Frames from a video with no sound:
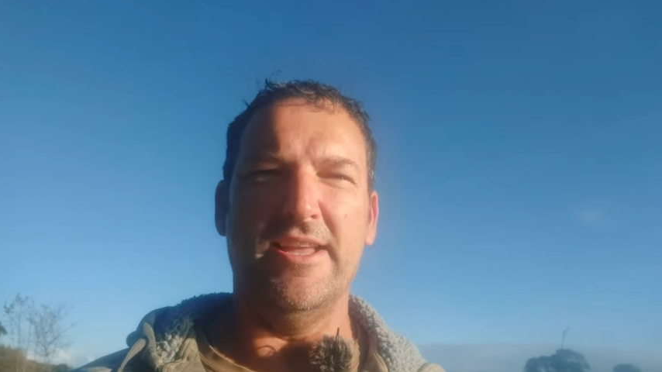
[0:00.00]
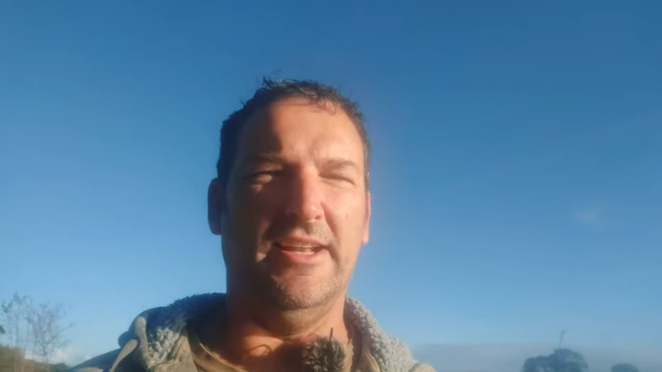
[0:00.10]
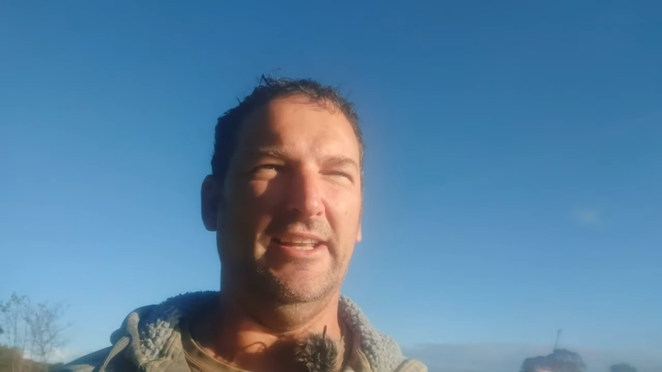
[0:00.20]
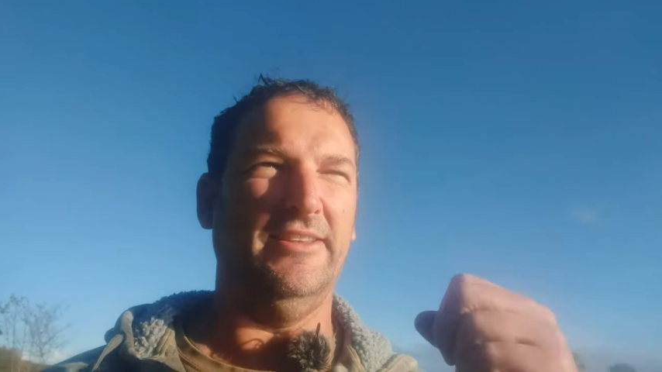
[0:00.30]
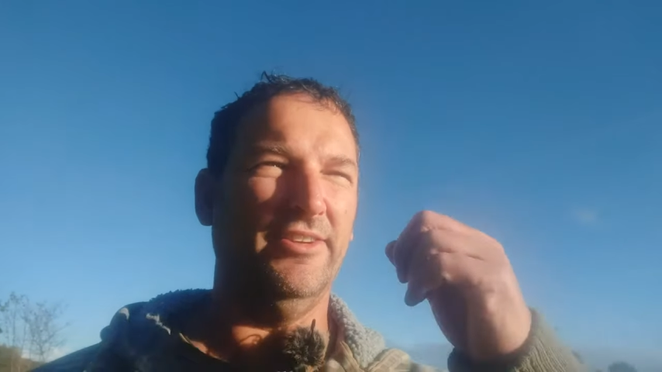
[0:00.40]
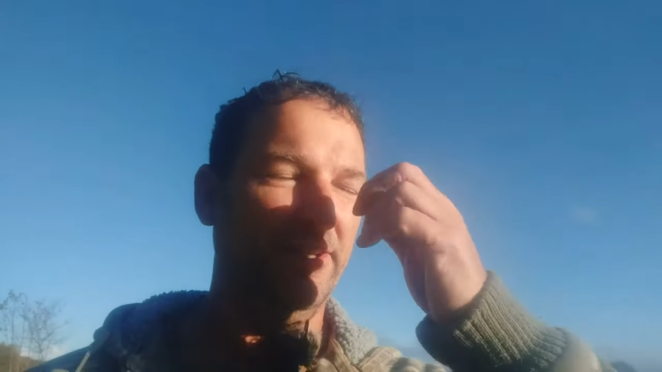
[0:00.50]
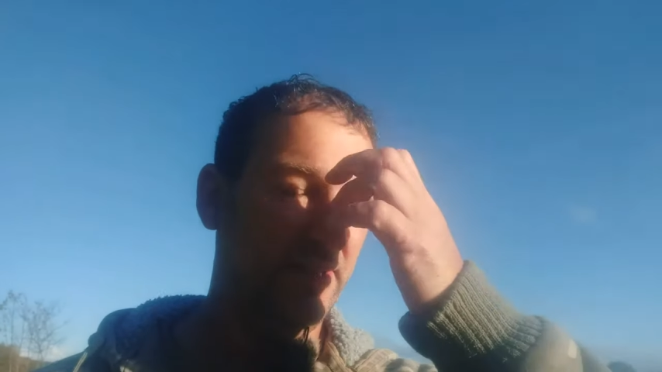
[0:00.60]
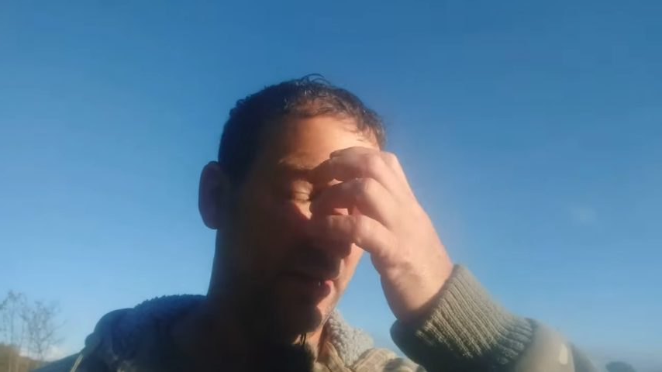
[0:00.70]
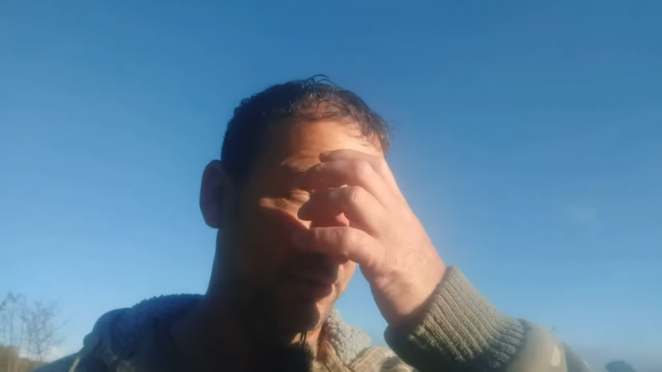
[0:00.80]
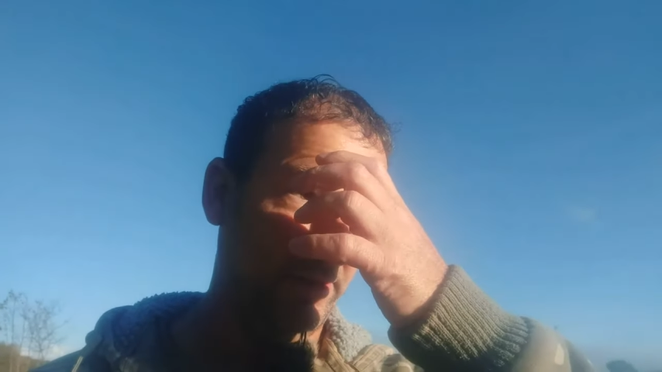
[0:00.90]

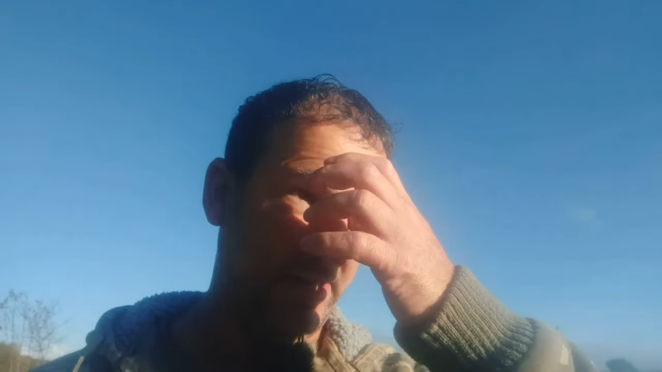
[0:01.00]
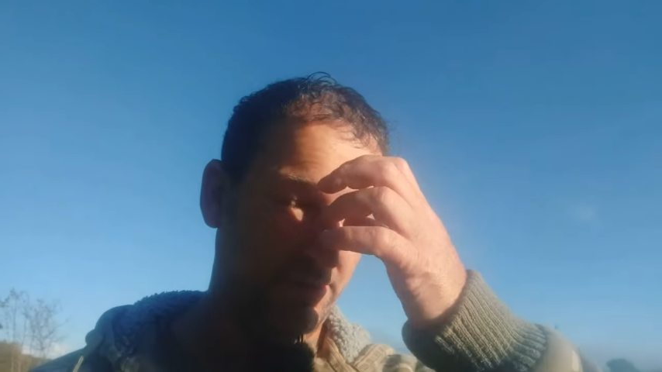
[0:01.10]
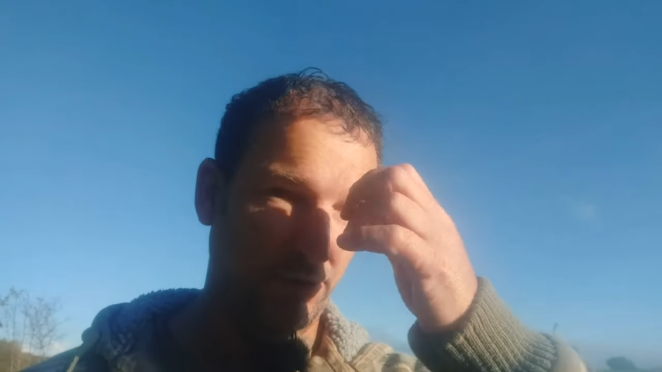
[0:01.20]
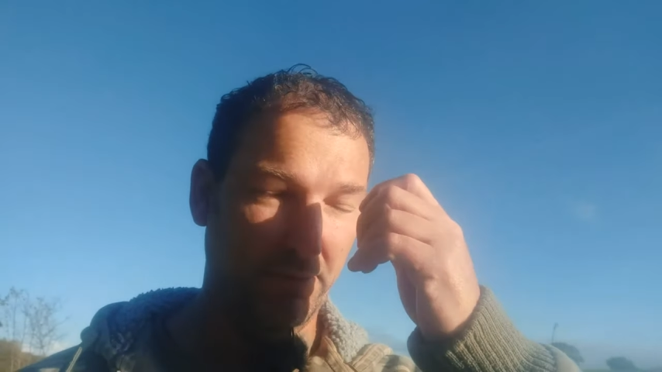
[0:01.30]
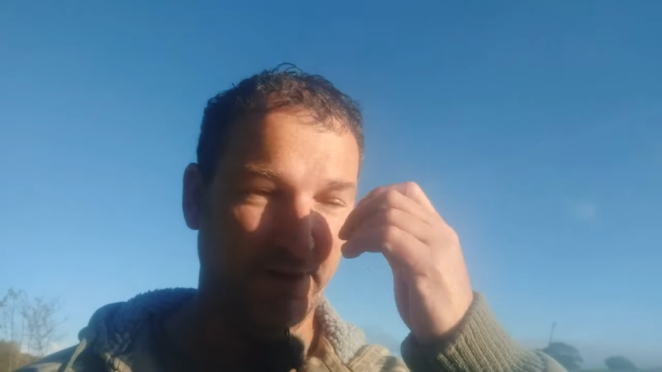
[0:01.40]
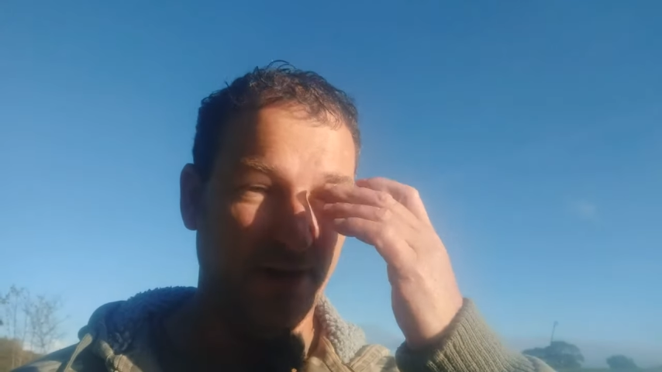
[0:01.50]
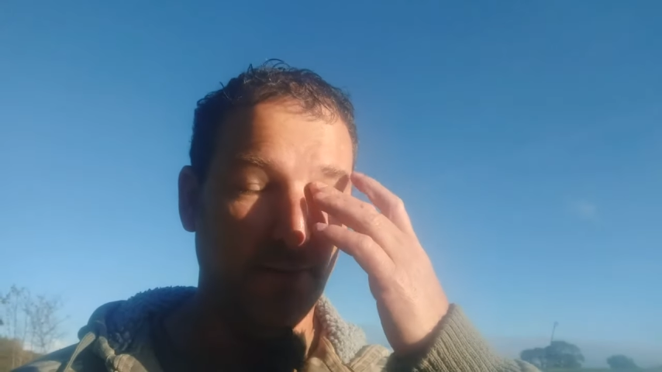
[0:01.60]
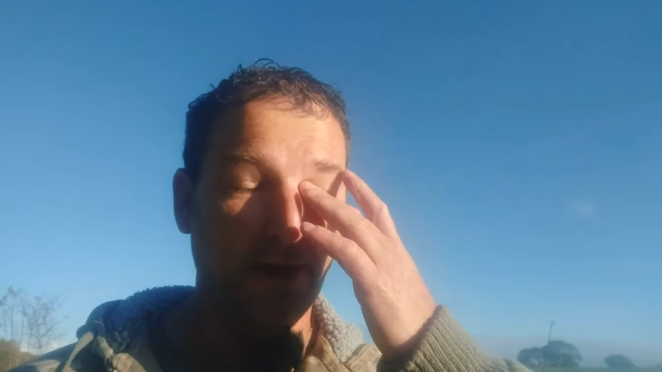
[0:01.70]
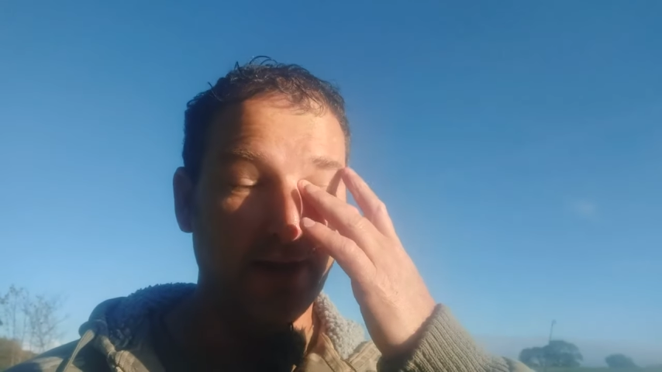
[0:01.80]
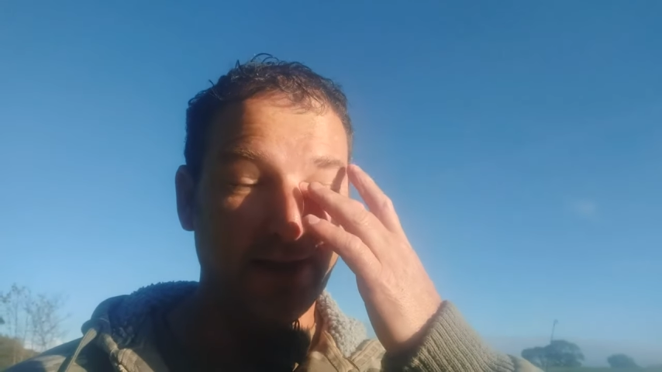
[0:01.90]
I want to keep coming here
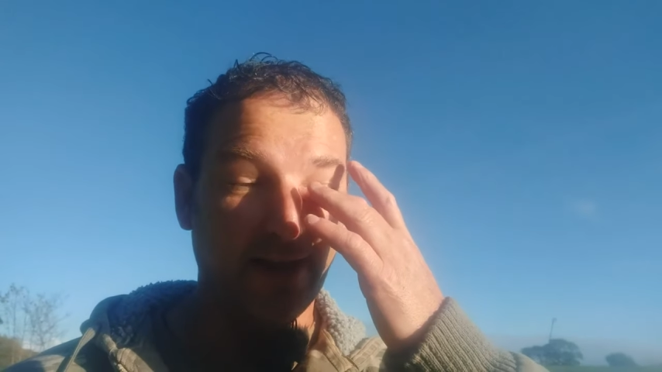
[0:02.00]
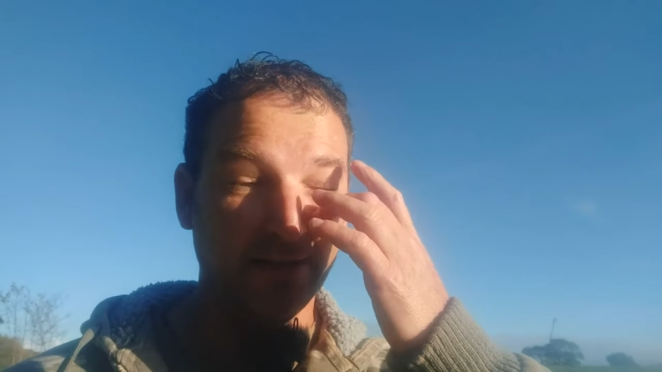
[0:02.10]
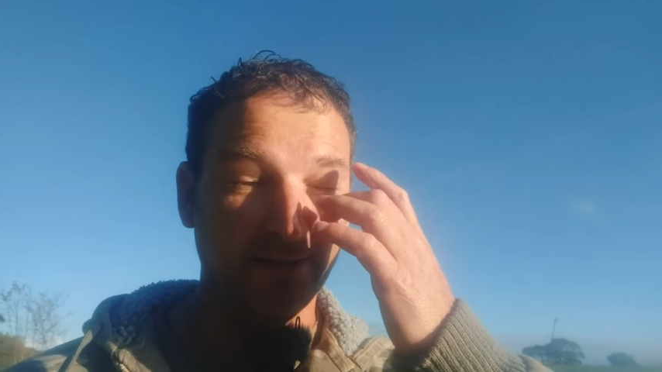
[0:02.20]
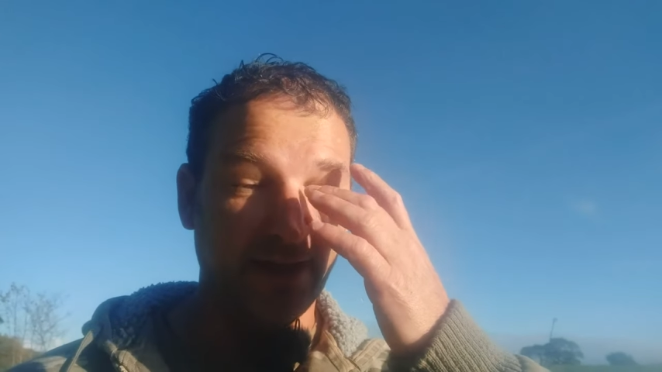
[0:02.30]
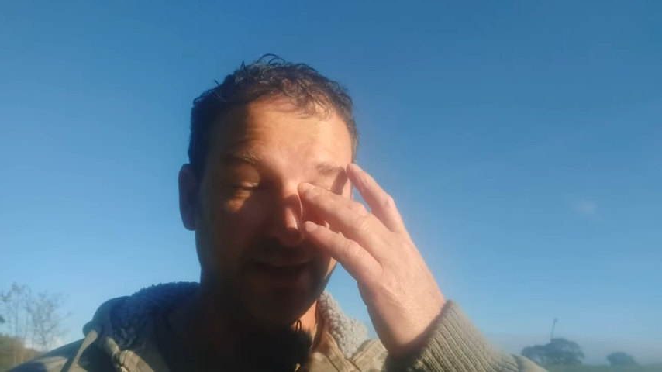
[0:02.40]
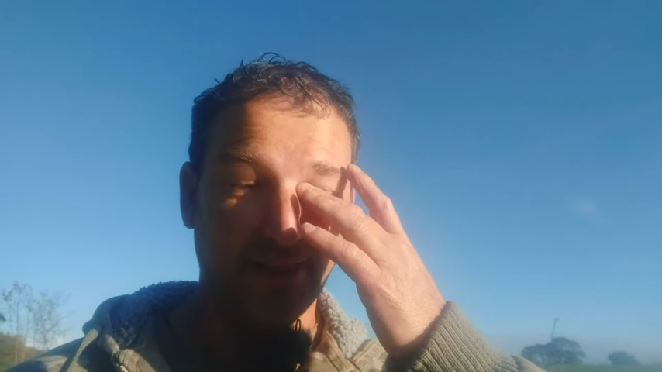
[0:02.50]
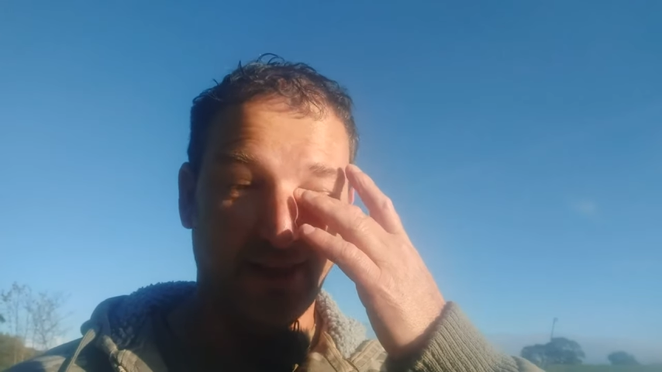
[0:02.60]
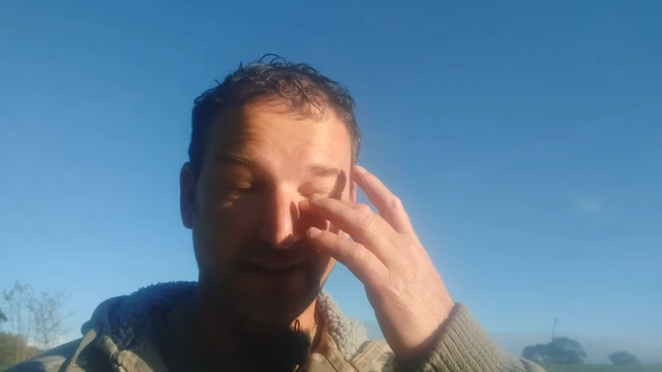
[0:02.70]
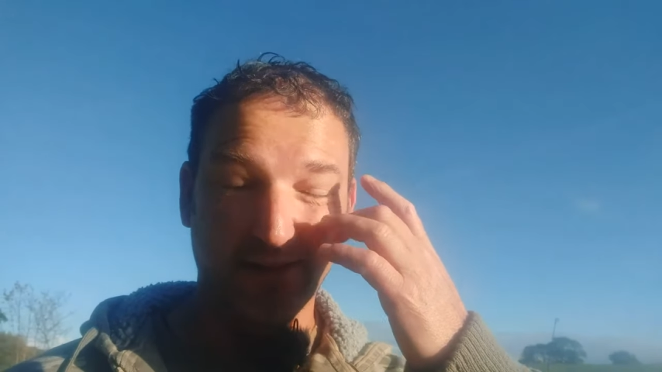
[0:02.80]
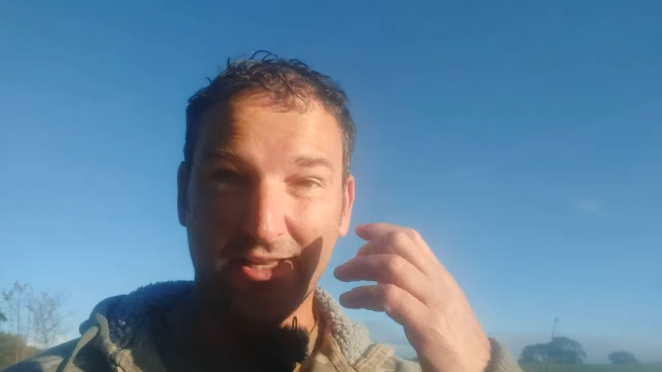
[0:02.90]
while I can, and
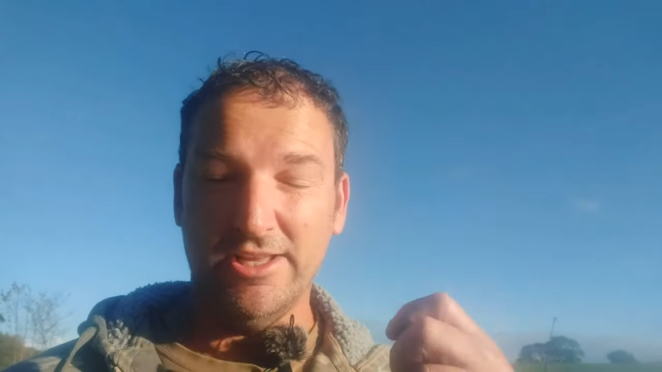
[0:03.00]
then